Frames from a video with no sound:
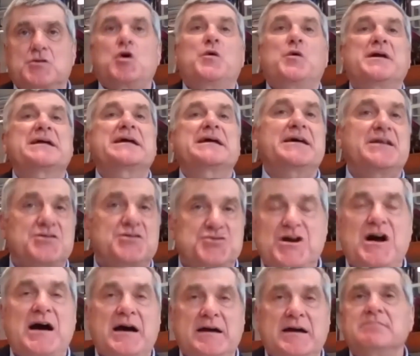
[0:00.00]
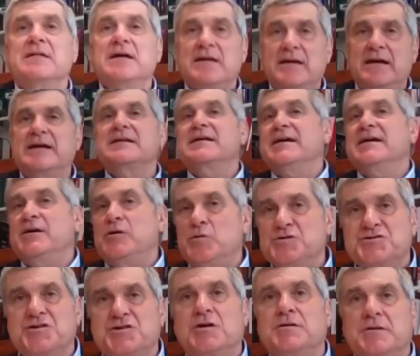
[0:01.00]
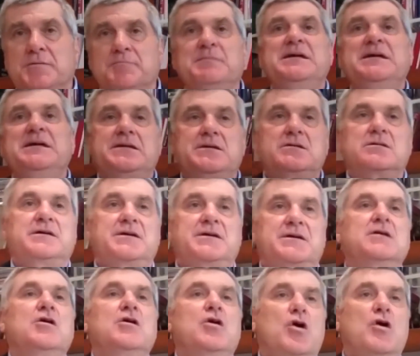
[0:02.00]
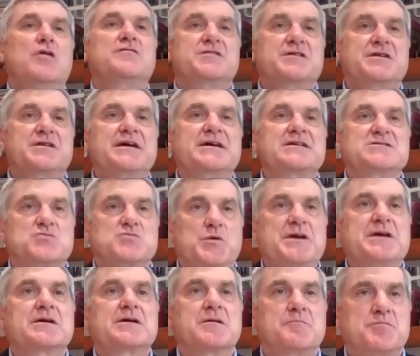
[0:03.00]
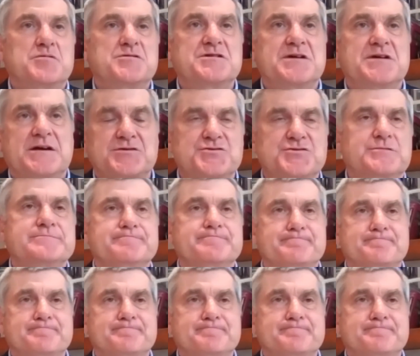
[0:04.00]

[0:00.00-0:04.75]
Go in and get a shot and get a result immediately over the next week of protection.